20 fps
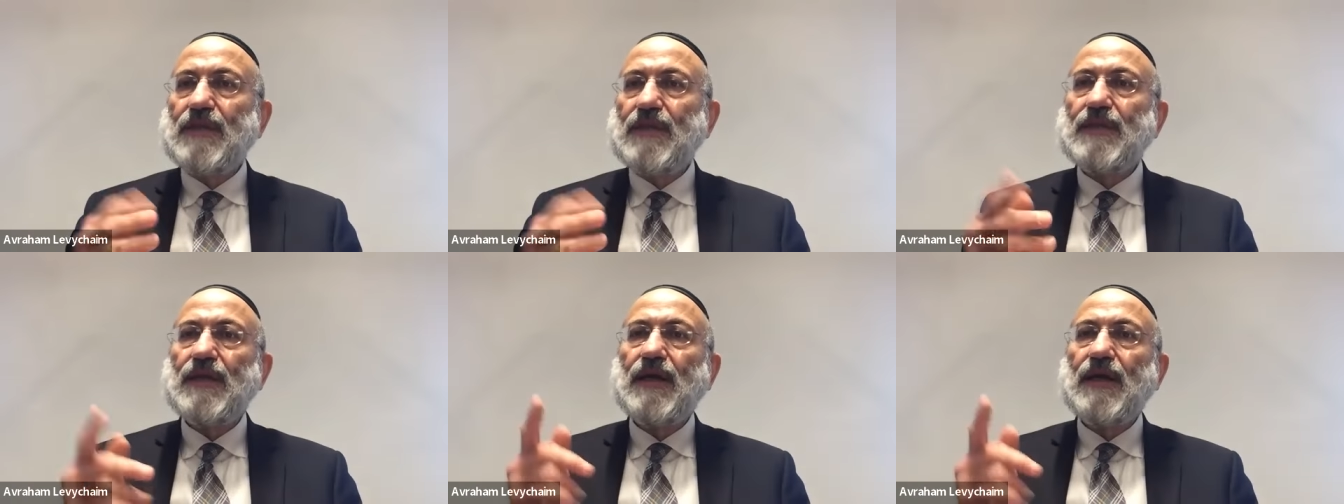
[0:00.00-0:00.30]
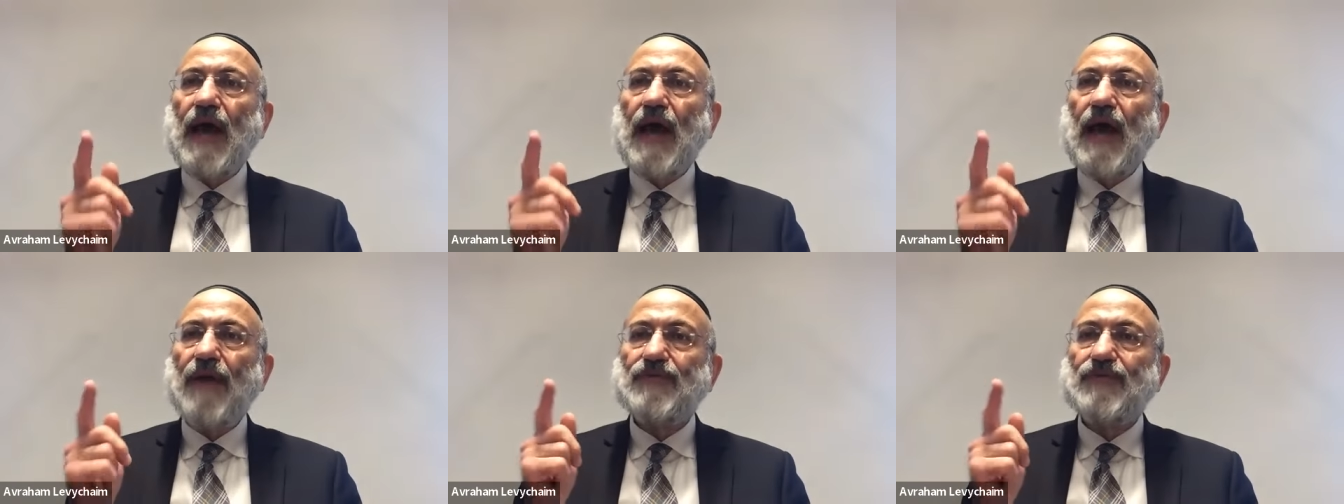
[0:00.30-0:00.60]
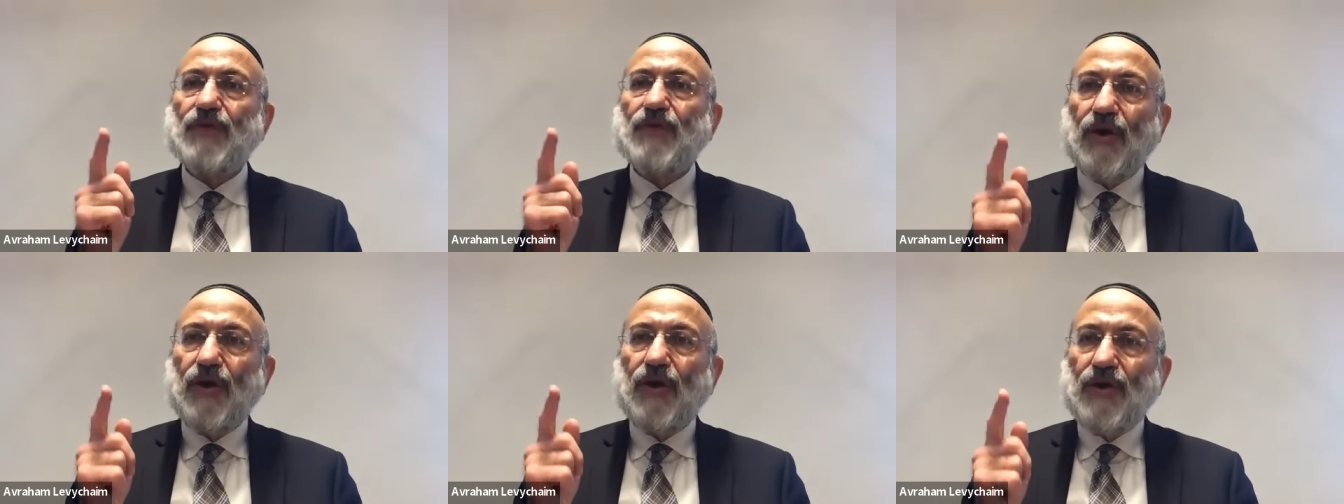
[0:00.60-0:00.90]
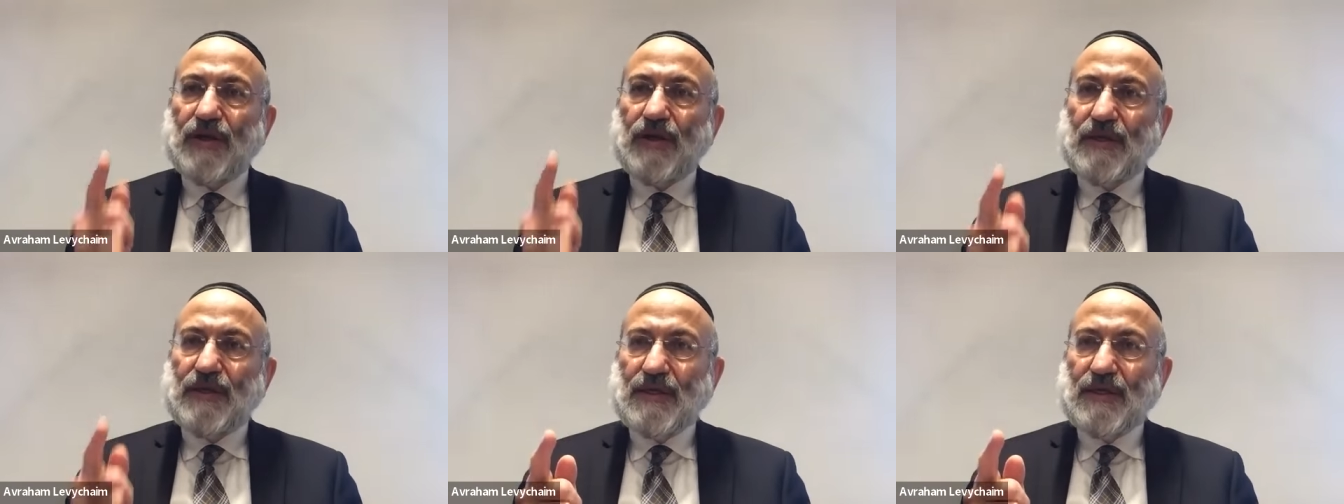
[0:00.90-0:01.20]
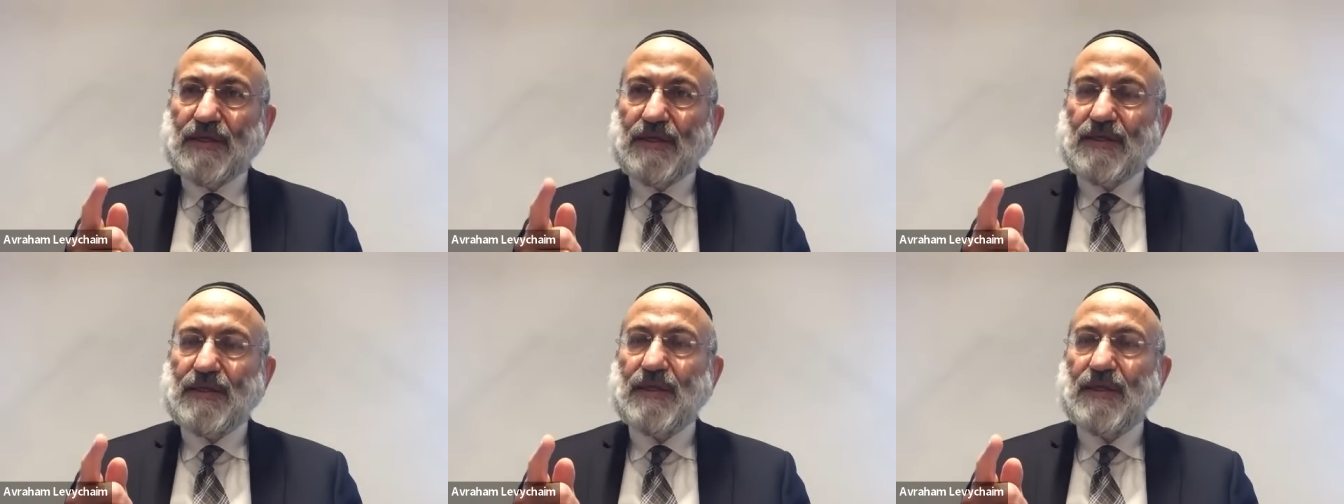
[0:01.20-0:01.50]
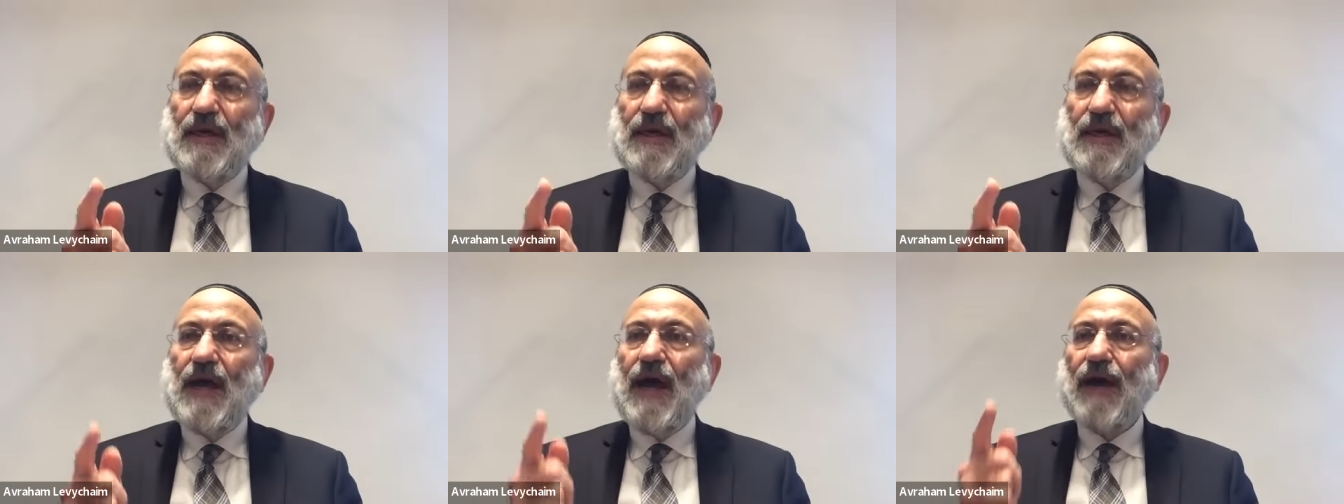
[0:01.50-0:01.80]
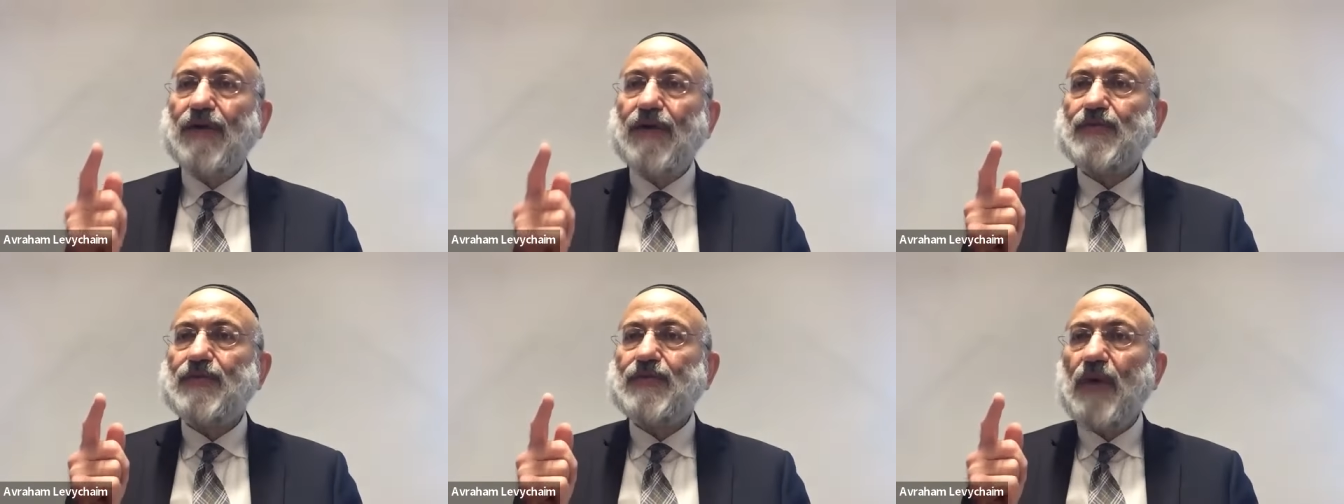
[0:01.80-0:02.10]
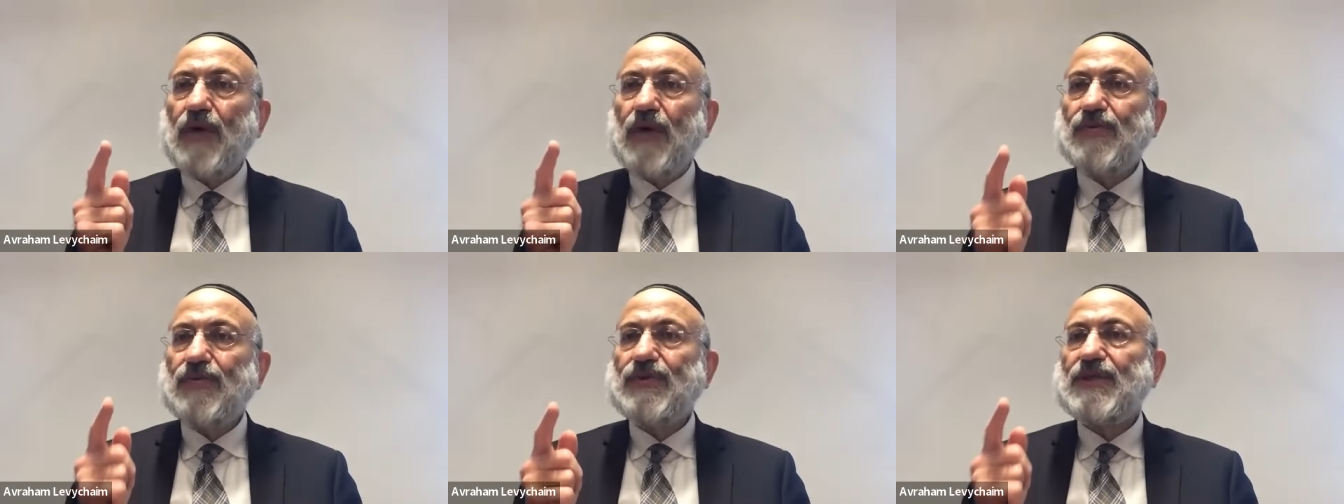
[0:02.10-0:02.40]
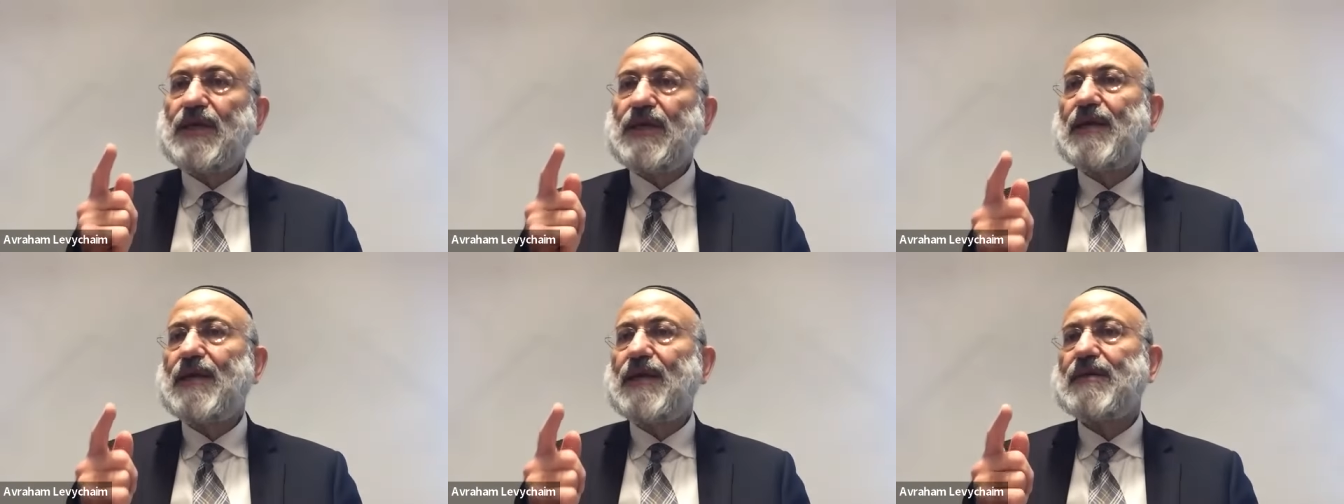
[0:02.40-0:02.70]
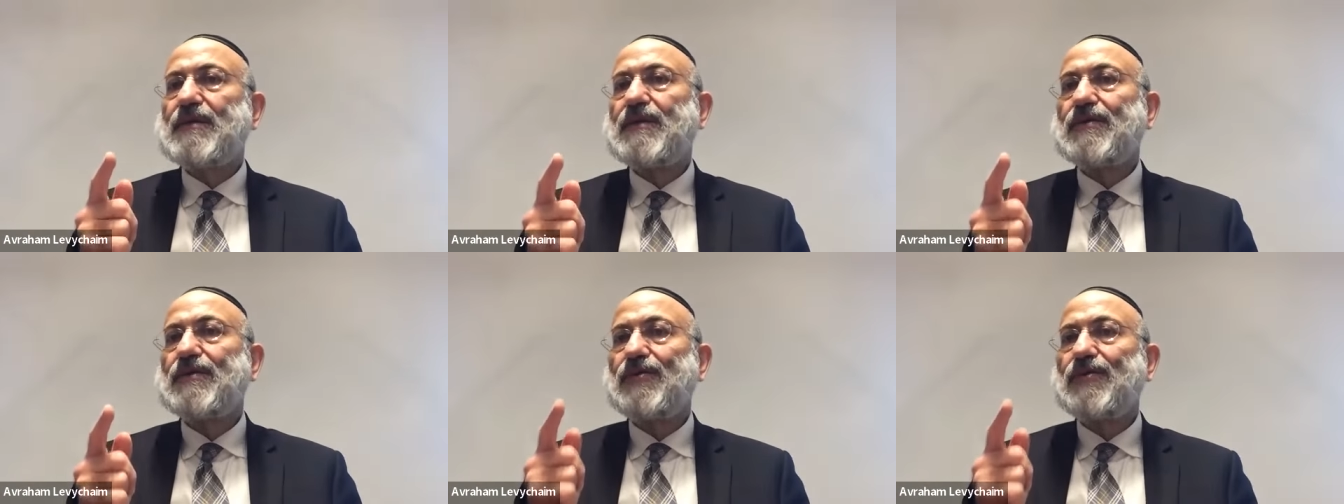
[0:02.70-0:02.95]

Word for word: The Haftarah is, Havash who said